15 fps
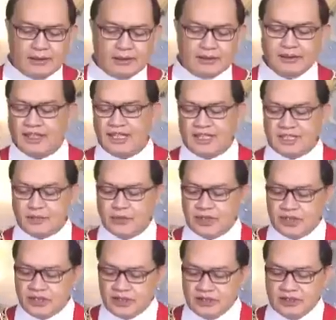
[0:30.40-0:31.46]
These
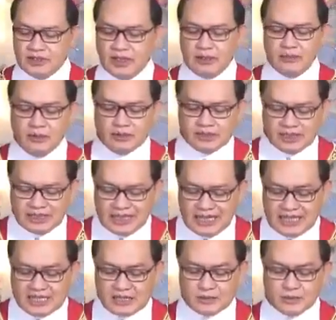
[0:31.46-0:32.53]
were among the
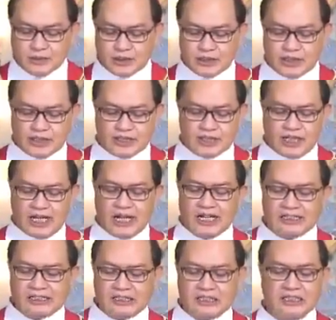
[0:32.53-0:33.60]
last words
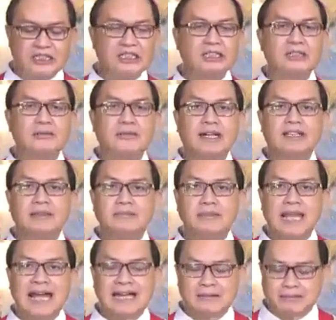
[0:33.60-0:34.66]
uttered by the
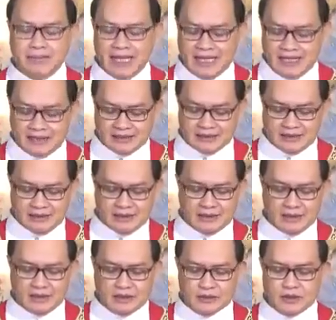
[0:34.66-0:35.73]
black man,
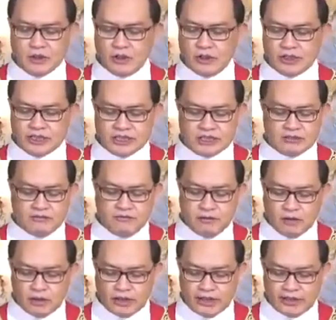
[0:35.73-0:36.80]
George
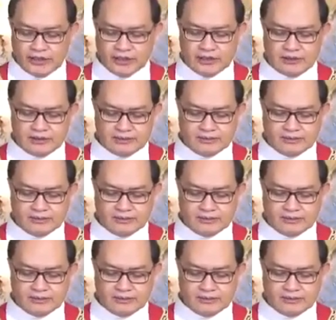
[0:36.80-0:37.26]
Floyd,